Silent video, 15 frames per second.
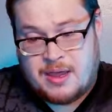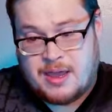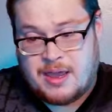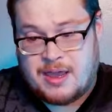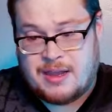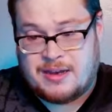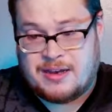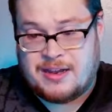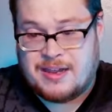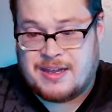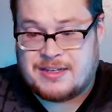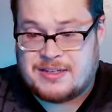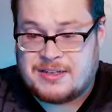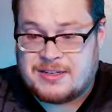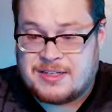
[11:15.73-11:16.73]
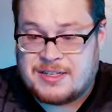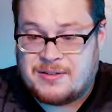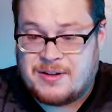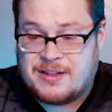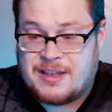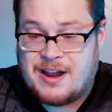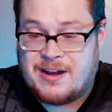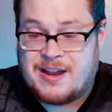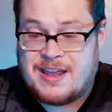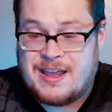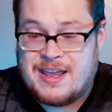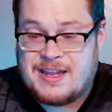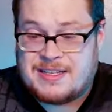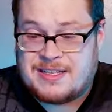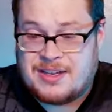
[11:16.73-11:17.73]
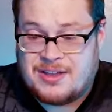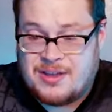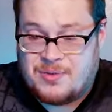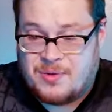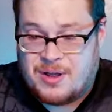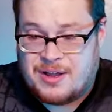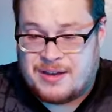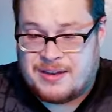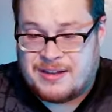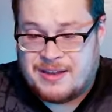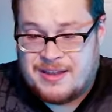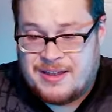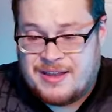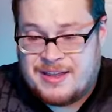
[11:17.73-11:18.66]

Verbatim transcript: and as you can see right there, it's a good one.